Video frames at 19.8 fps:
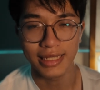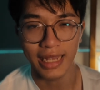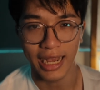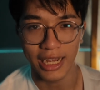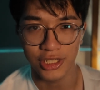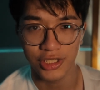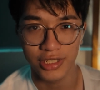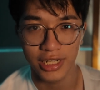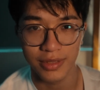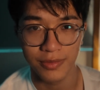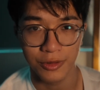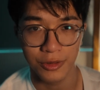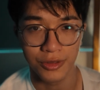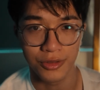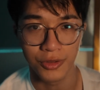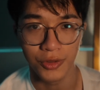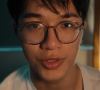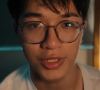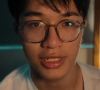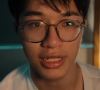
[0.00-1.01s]

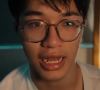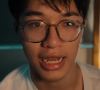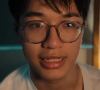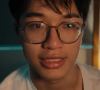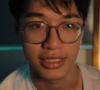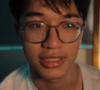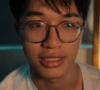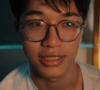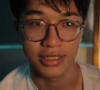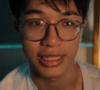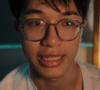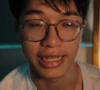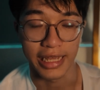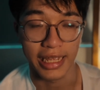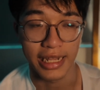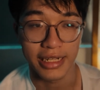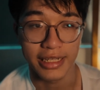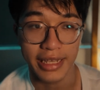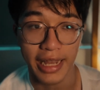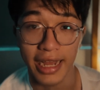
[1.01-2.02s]
HashTables utilizes the
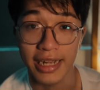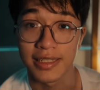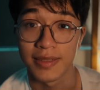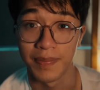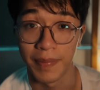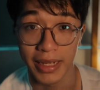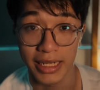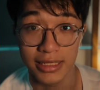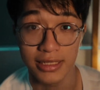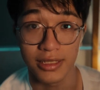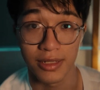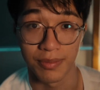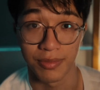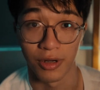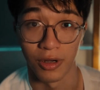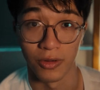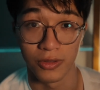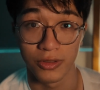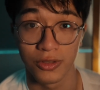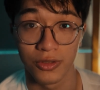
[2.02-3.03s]
index-based
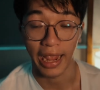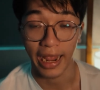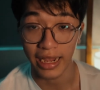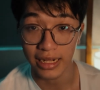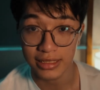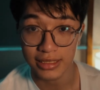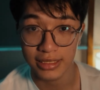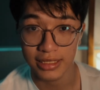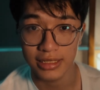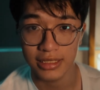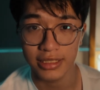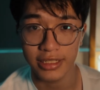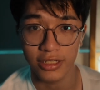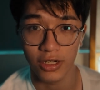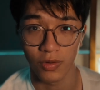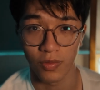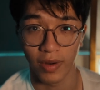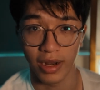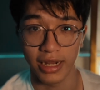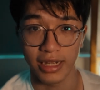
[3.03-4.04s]
approach, and since
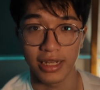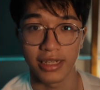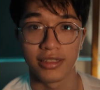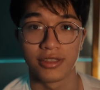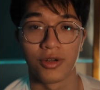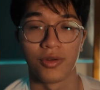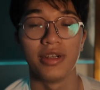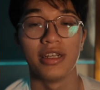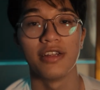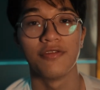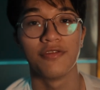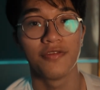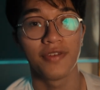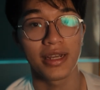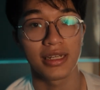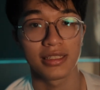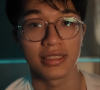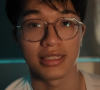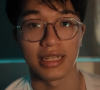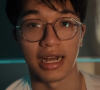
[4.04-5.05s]
the array is already
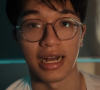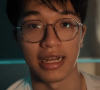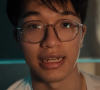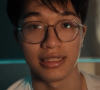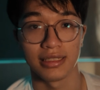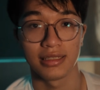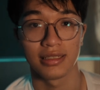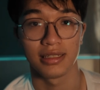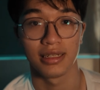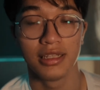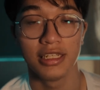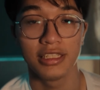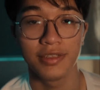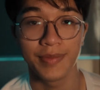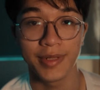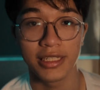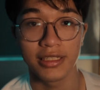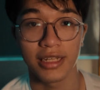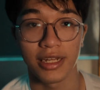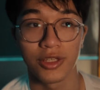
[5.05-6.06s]
fixed size, this
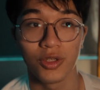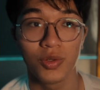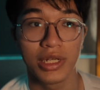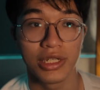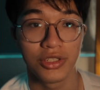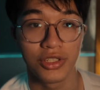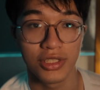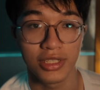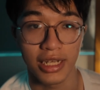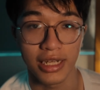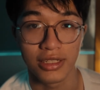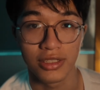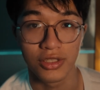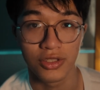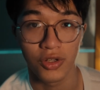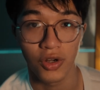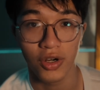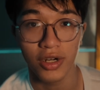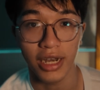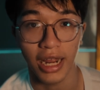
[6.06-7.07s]
means that you can just
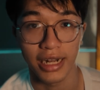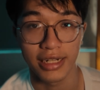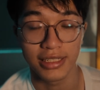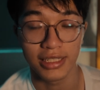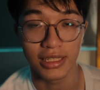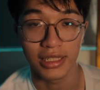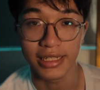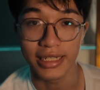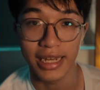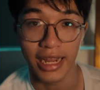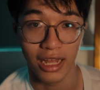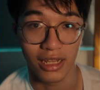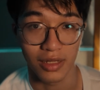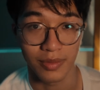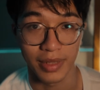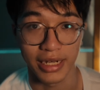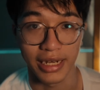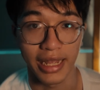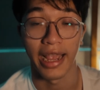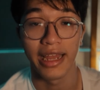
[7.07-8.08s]
insert and delete
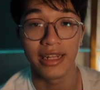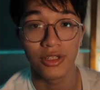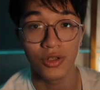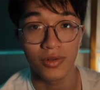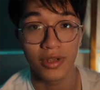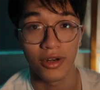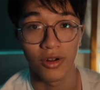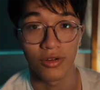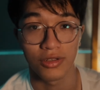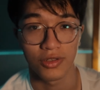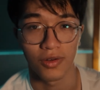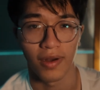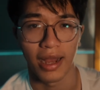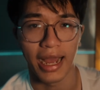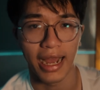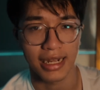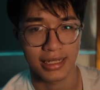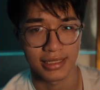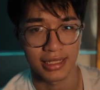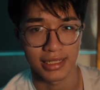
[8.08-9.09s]
element, and you can also
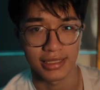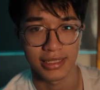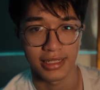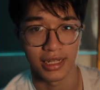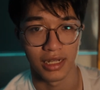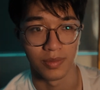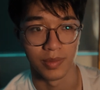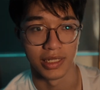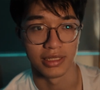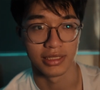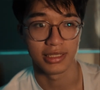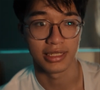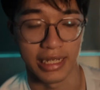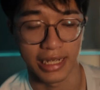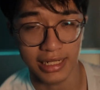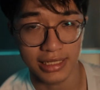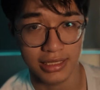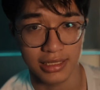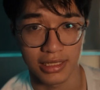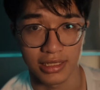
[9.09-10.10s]
access the elements
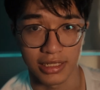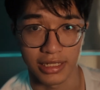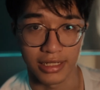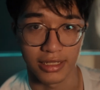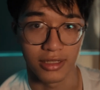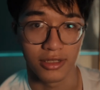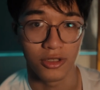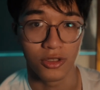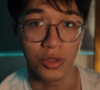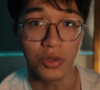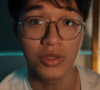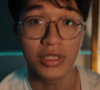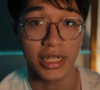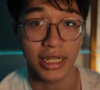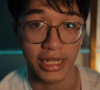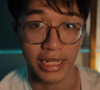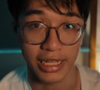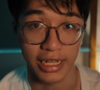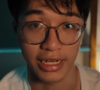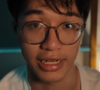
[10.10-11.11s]
instantly
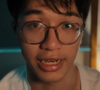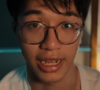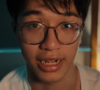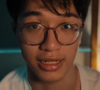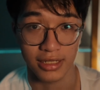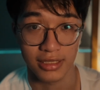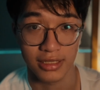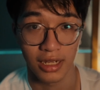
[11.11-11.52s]
using the index.